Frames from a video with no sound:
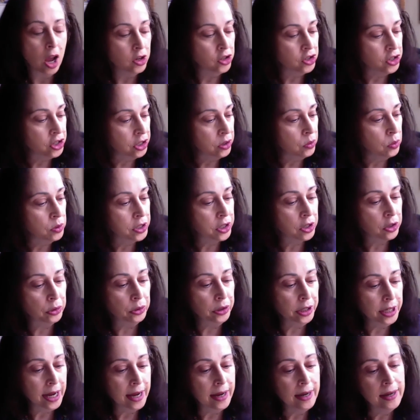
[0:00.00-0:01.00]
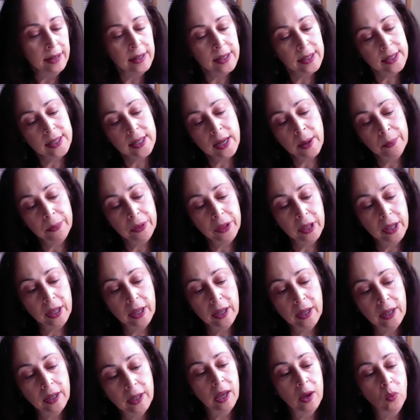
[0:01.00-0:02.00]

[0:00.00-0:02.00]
She was creating something